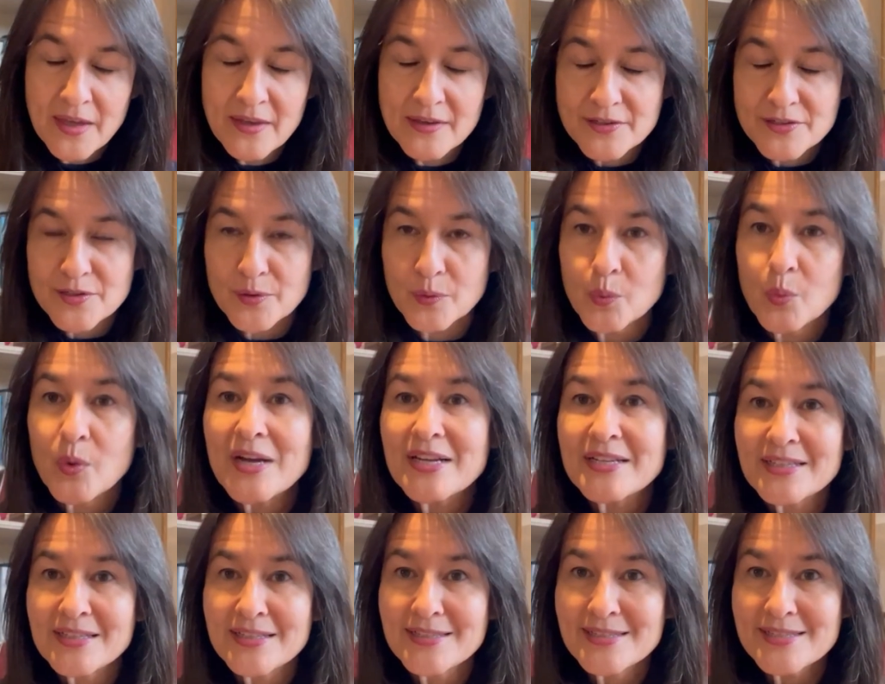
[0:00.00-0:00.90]
So what
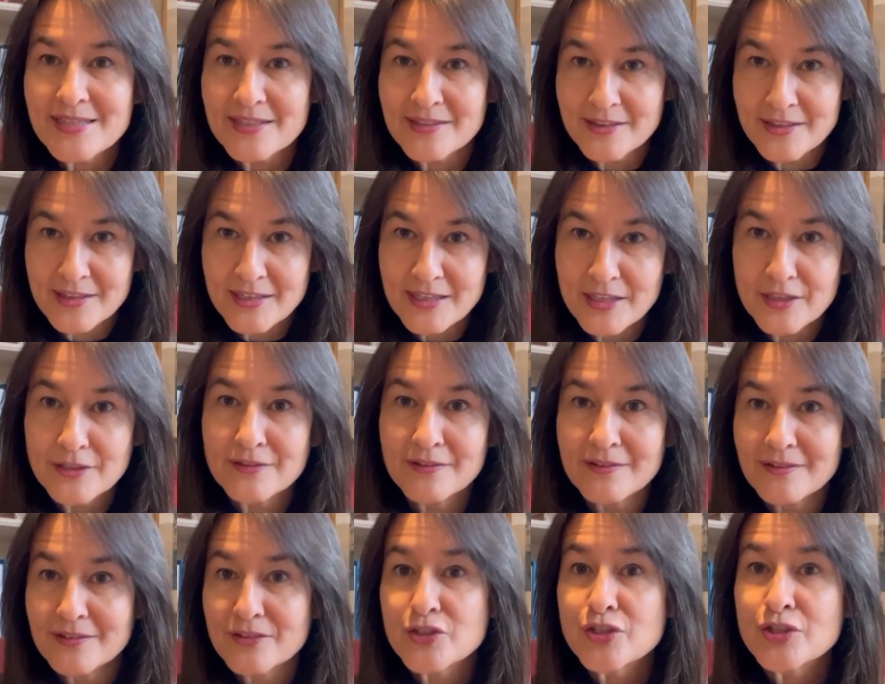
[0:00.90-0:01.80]
is the
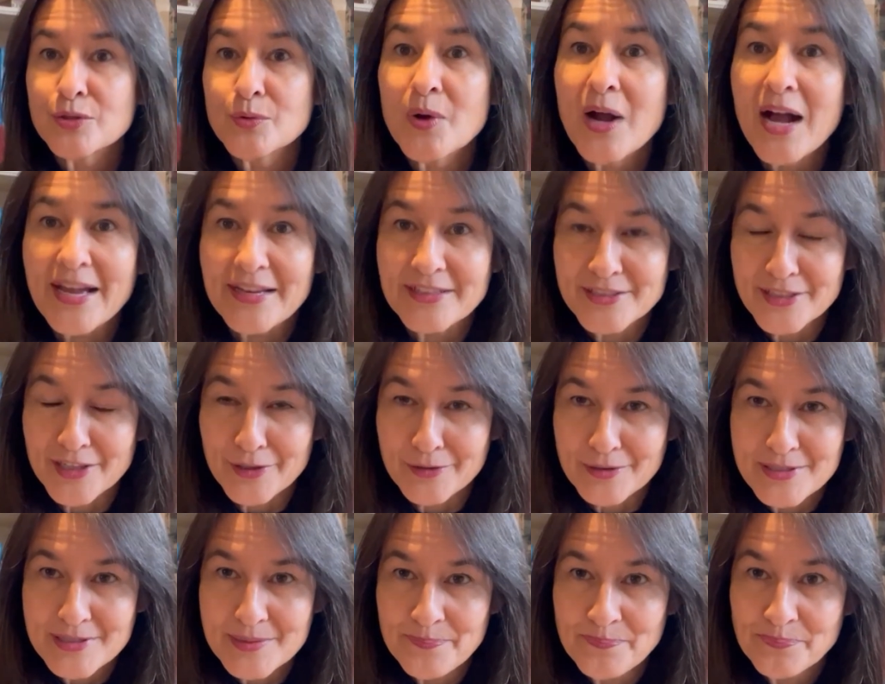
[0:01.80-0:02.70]
too high
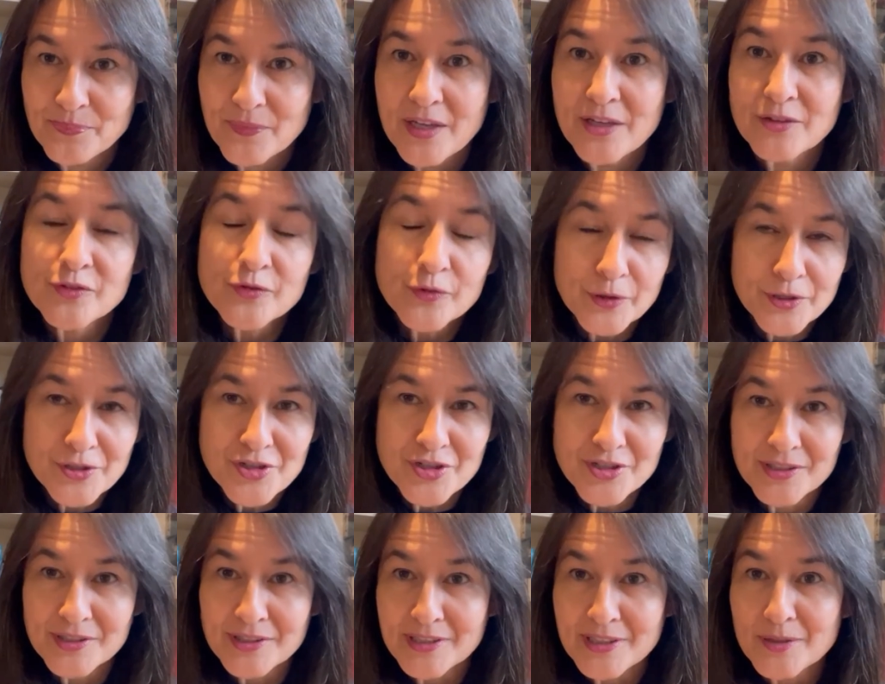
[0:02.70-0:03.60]
dose?
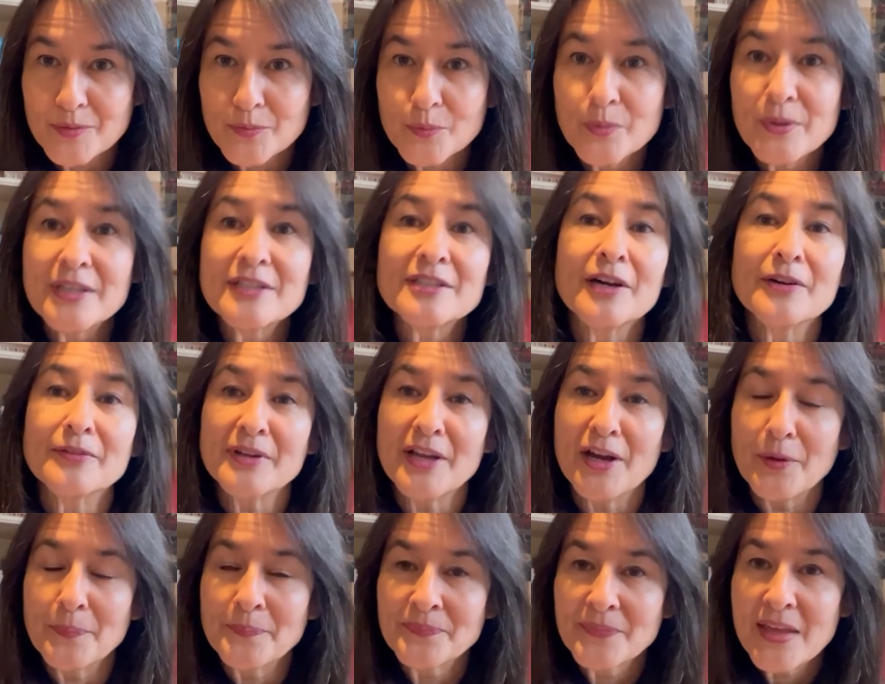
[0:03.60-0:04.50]
Unfortunately, we don't
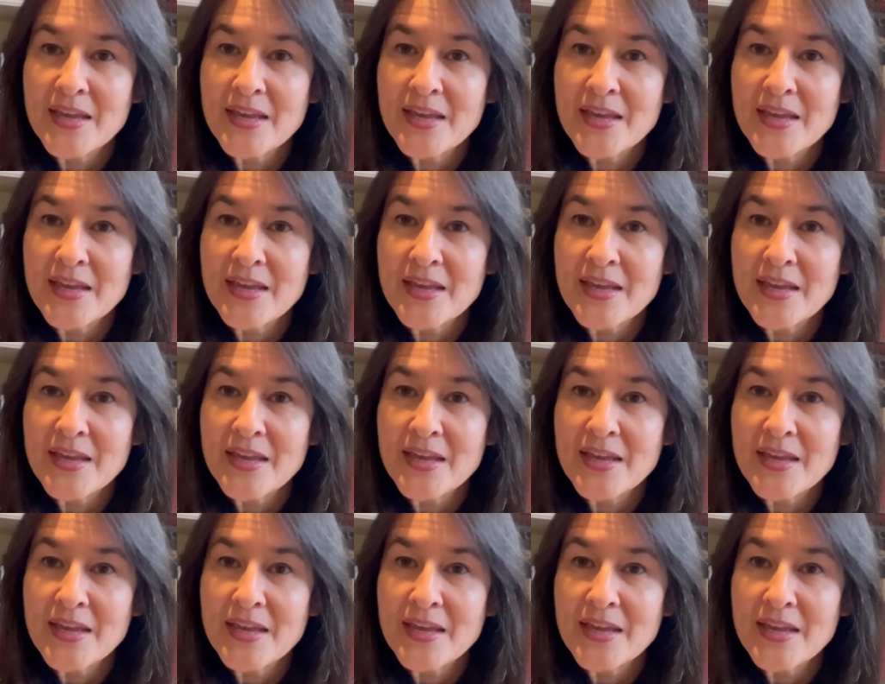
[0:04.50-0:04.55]
know.